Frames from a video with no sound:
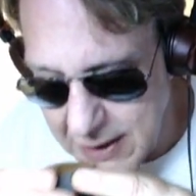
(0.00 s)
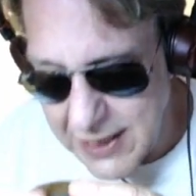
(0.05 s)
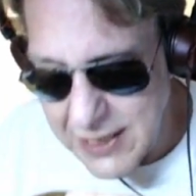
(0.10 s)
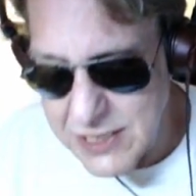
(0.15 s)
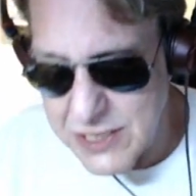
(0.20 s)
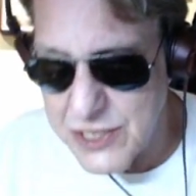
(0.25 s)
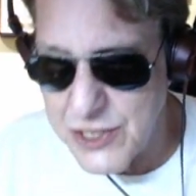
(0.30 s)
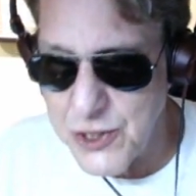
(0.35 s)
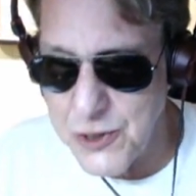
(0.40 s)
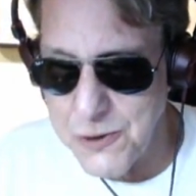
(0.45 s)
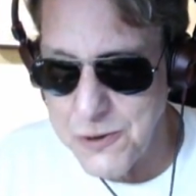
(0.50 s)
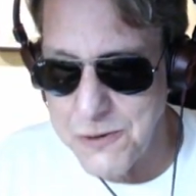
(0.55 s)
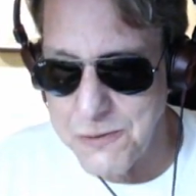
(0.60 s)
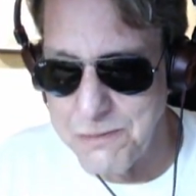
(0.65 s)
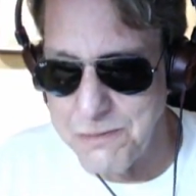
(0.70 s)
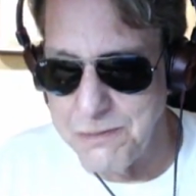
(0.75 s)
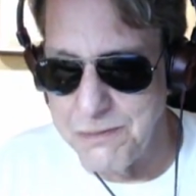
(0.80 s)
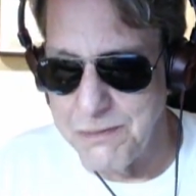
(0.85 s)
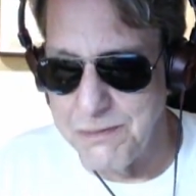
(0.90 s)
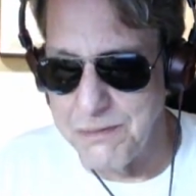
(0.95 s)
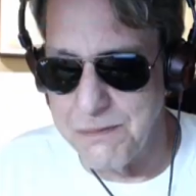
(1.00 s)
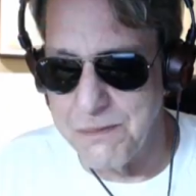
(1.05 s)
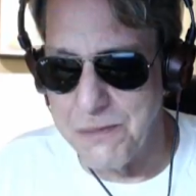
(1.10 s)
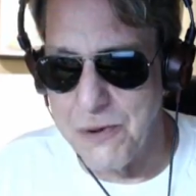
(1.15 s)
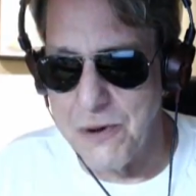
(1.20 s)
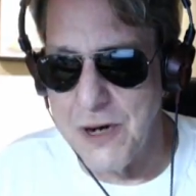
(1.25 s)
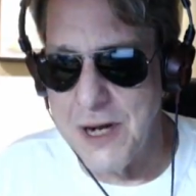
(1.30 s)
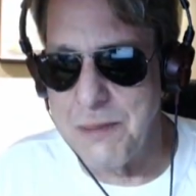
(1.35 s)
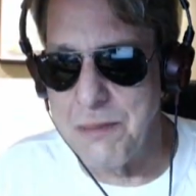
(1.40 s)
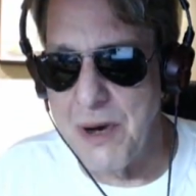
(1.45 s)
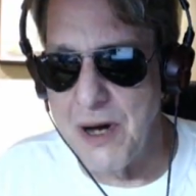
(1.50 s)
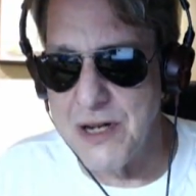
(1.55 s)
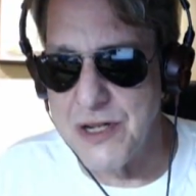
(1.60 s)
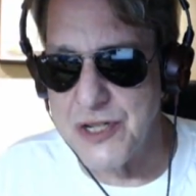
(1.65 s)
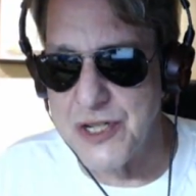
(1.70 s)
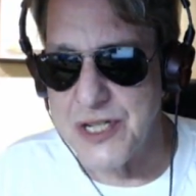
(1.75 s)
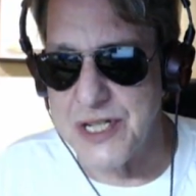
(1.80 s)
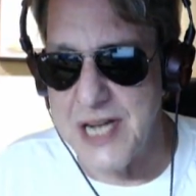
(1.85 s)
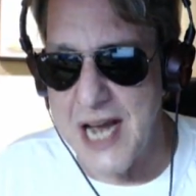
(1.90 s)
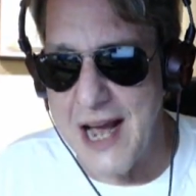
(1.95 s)
It's your pretty
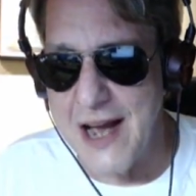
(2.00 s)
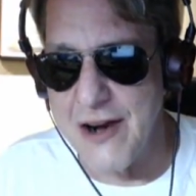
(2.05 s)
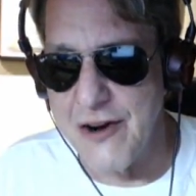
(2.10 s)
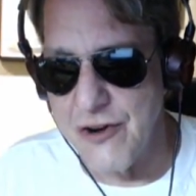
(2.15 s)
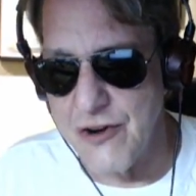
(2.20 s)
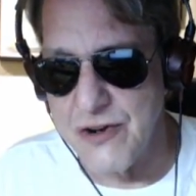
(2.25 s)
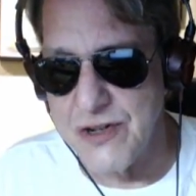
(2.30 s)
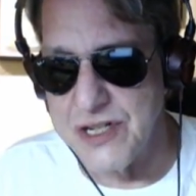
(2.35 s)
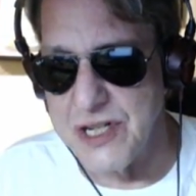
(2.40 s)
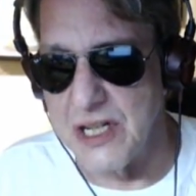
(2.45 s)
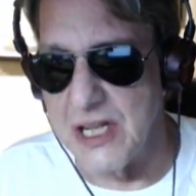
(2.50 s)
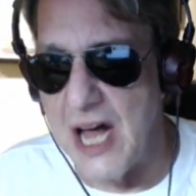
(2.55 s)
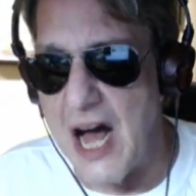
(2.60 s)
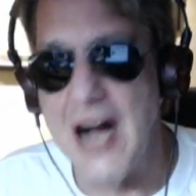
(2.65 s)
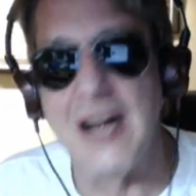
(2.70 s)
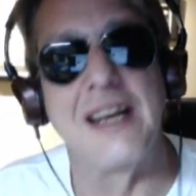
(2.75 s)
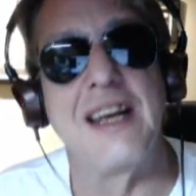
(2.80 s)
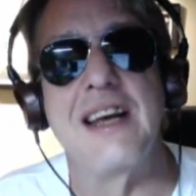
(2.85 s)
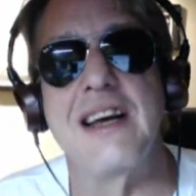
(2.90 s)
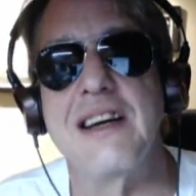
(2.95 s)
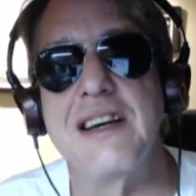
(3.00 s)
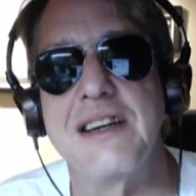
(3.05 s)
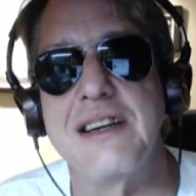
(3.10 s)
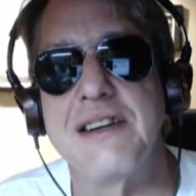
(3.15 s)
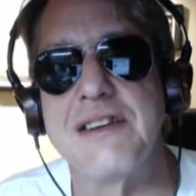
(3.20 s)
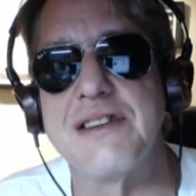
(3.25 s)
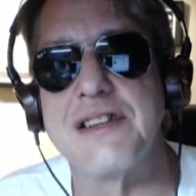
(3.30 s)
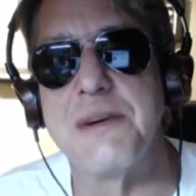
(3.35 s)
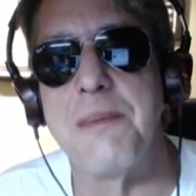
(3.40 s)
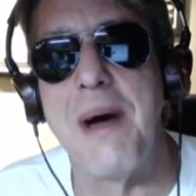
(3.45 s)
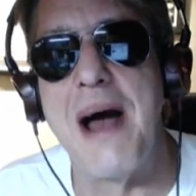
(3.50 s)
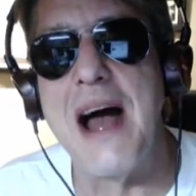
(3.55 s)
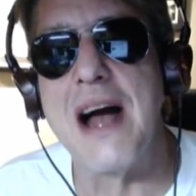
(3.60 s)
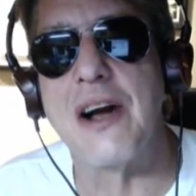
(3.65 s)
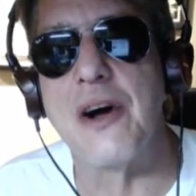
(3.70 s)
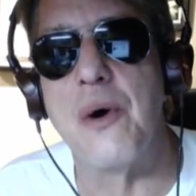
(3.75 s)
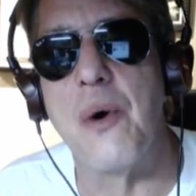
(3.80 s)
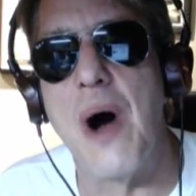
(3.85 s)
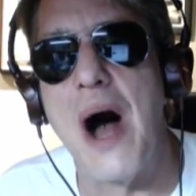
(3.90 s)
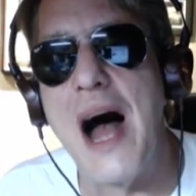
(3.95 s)
much standard Dalakia
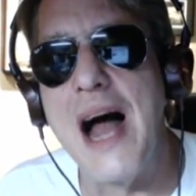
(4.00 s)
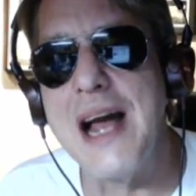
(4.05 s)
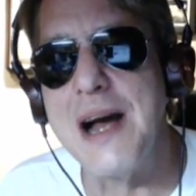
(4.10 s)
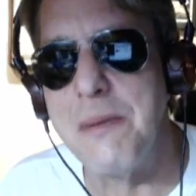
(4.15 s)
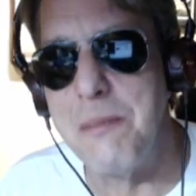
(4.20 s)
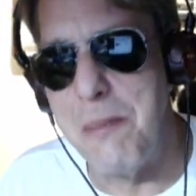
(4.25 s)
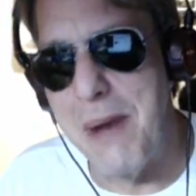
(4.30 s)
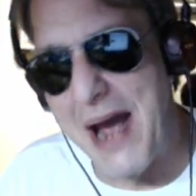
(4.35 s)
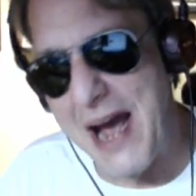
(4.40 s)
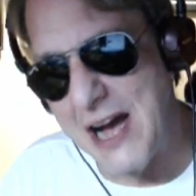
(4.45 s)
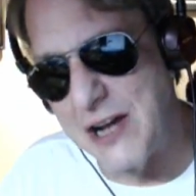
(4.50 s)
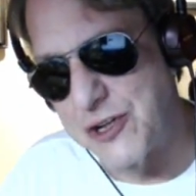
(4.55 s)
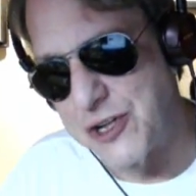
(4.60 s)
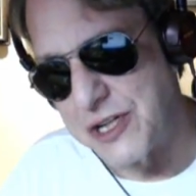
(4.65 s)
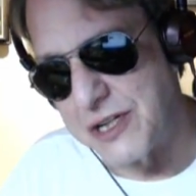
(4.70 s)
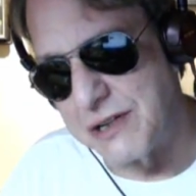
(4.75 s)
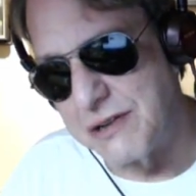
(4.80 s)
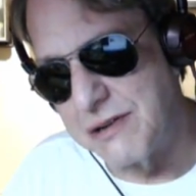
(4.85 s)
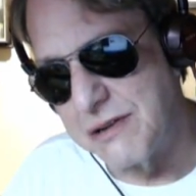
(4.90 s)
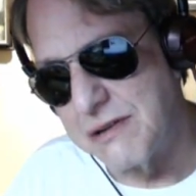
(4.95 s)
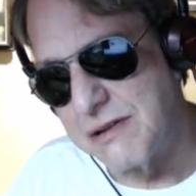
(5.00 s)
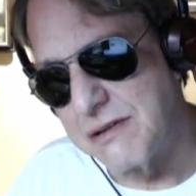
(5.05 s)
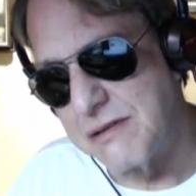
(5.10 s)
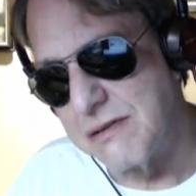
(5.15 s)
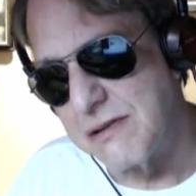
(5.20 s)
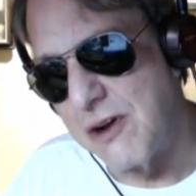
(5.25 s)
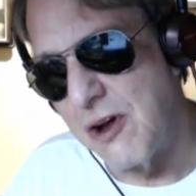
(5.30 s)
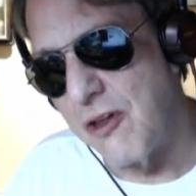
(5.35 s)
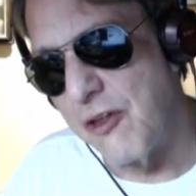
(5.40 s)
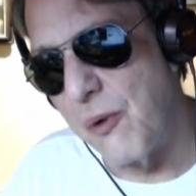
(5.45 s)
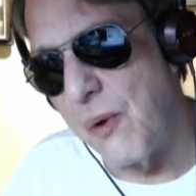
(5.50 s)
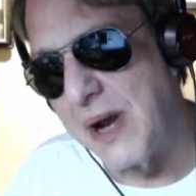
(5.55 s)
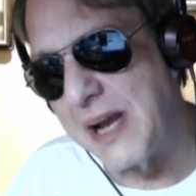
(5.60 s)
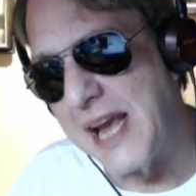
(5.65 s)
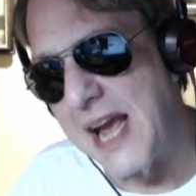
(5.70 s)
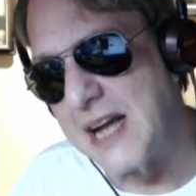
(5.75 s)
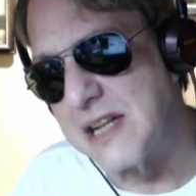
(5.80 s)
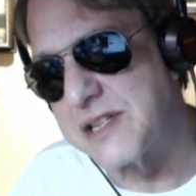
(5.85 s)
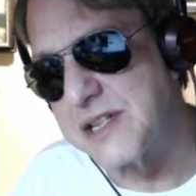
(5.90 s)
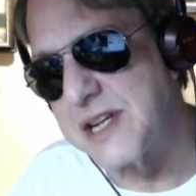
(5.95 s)
tobacco. I imagine, although I
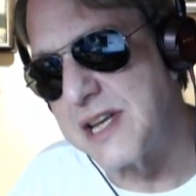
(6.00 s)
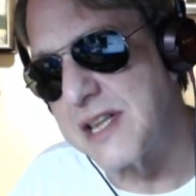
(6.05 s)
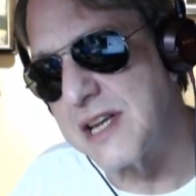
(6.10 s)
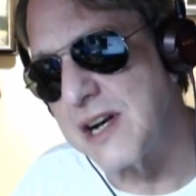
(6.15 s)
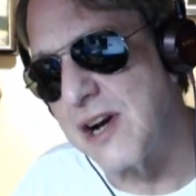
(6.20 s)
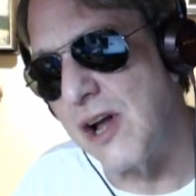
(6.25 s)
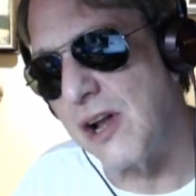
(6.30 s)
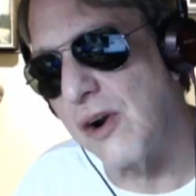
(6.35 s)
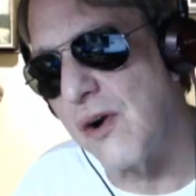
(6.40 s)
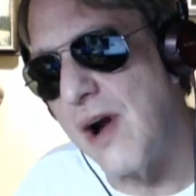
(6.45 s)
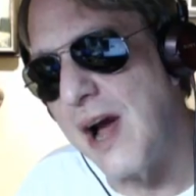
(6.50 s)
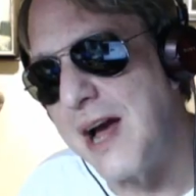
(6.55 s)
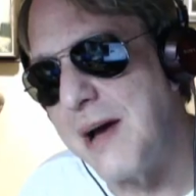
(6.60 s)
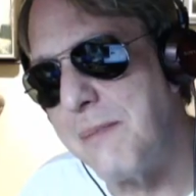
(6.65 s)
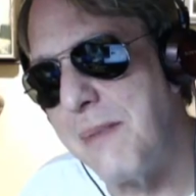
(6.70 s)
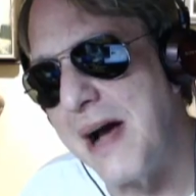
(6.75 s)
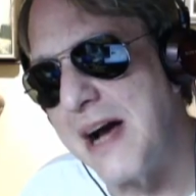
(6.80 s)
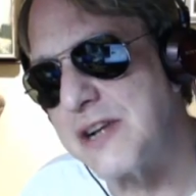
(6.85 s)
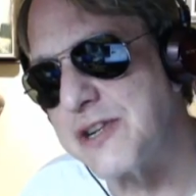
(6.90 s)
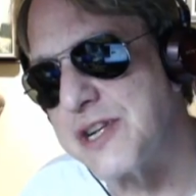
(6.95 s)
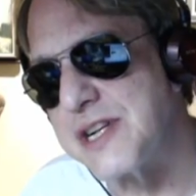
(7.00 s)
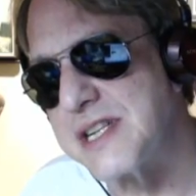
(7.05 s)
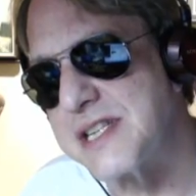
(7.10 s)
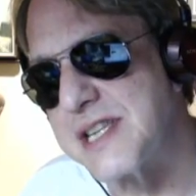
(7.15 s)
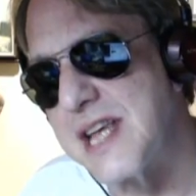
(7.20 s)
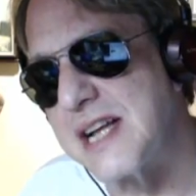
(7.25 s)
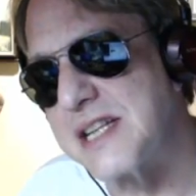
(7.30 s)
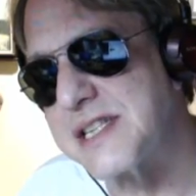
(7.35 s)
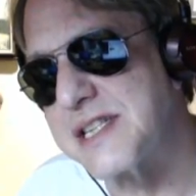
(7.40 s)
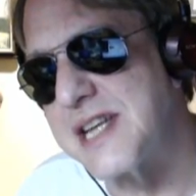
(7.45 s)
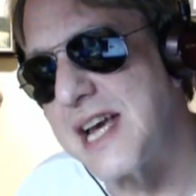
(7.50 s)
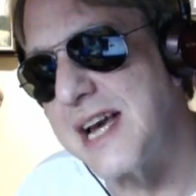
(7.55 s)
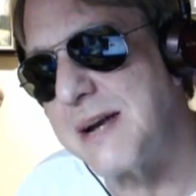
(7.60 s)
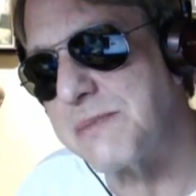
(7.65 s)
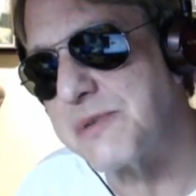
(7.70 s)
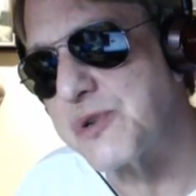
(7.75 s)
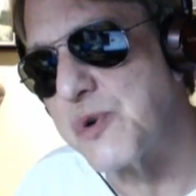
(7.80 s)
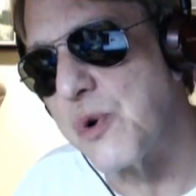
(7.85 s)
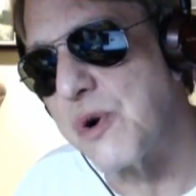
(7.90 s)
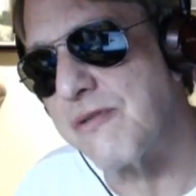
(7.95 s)
can't see the color, I imagine it's that
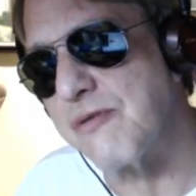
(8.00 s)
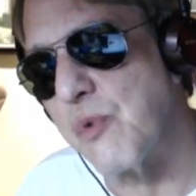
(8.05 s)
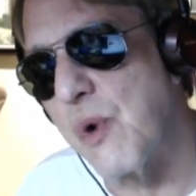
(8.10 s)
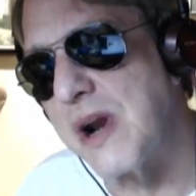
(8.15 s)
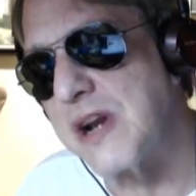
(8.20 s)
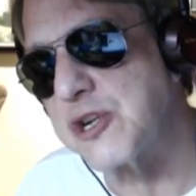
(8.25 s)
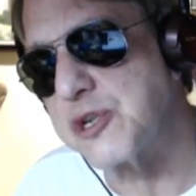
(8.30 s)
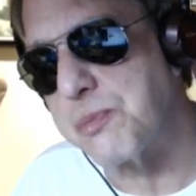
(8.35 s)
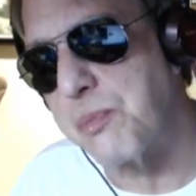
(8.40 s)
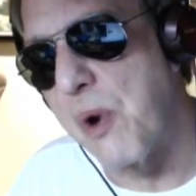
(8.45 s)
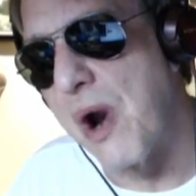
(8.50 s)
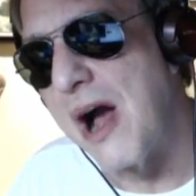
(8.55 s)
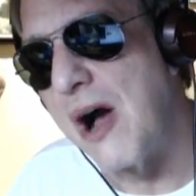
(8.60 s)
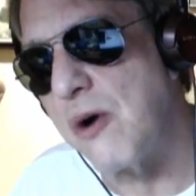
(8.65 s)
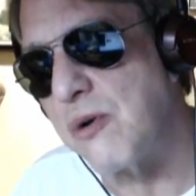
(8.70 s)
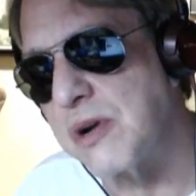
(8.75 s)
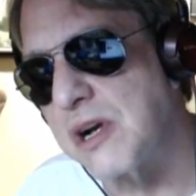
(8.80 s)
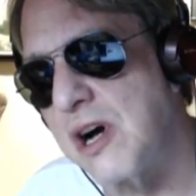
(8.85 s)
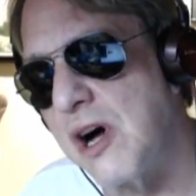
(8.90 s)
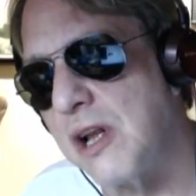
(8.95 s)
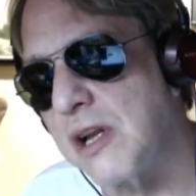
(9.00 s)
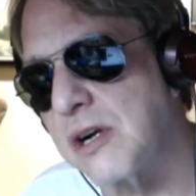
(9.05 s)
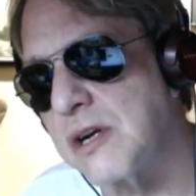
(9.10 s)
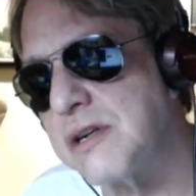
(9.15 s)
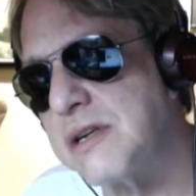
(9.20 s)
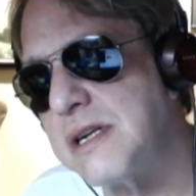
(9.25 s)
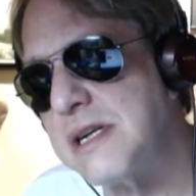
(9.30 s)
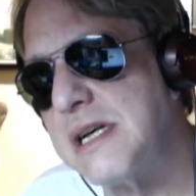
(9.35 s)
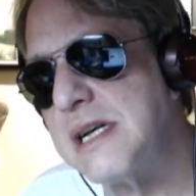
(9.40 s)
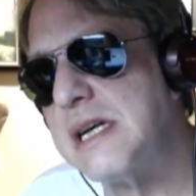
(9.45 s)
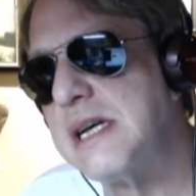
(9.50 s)
same sort of reddish-brown color.